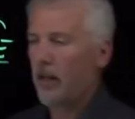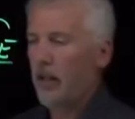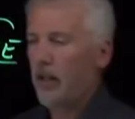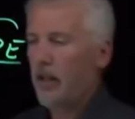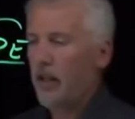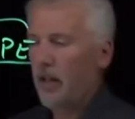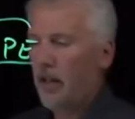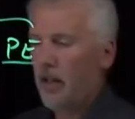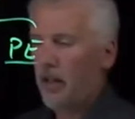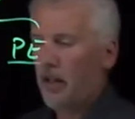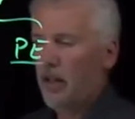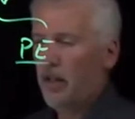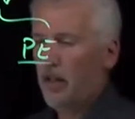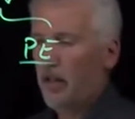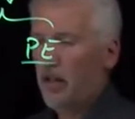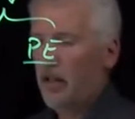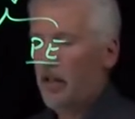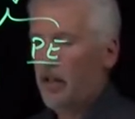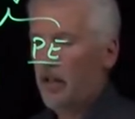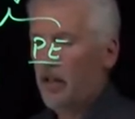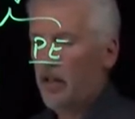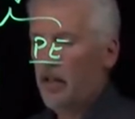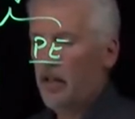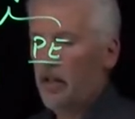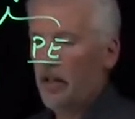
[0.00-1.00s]

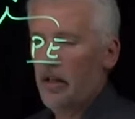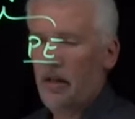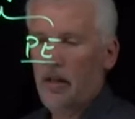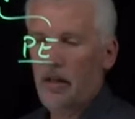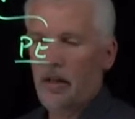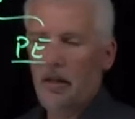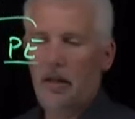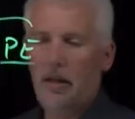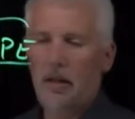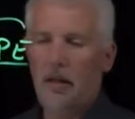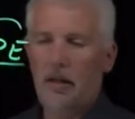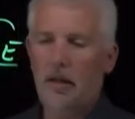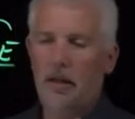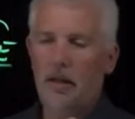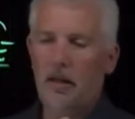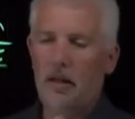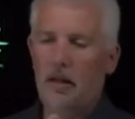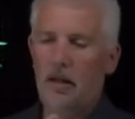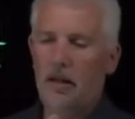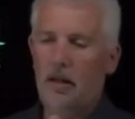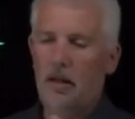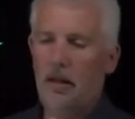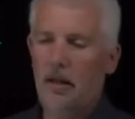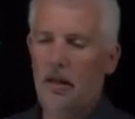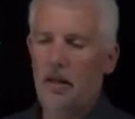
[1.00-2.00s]

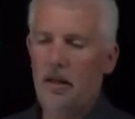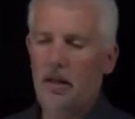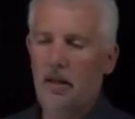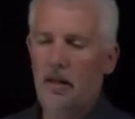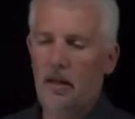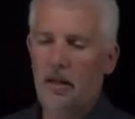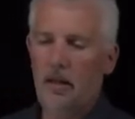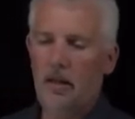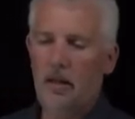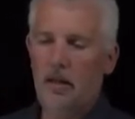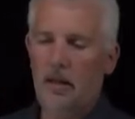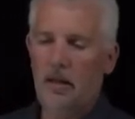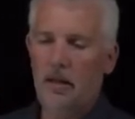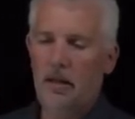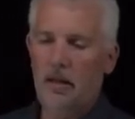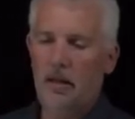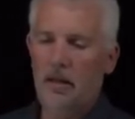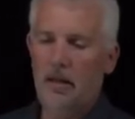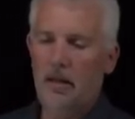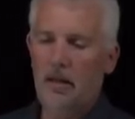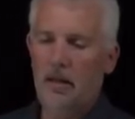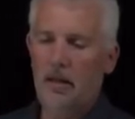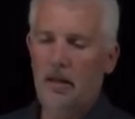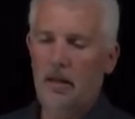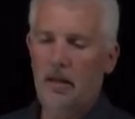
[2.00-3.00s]

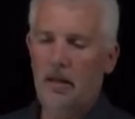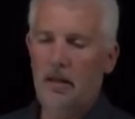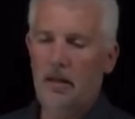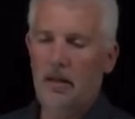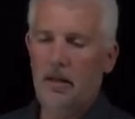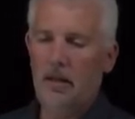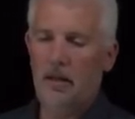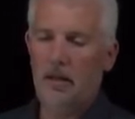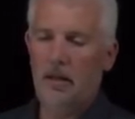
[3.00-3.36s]
(silence)